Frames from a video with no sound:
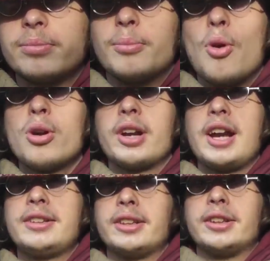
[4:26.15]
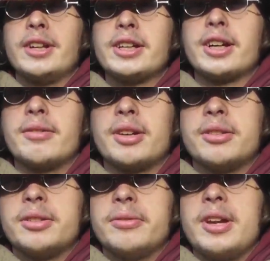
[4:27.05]
more hatred and anger where
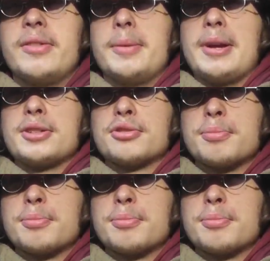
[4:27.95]
they managed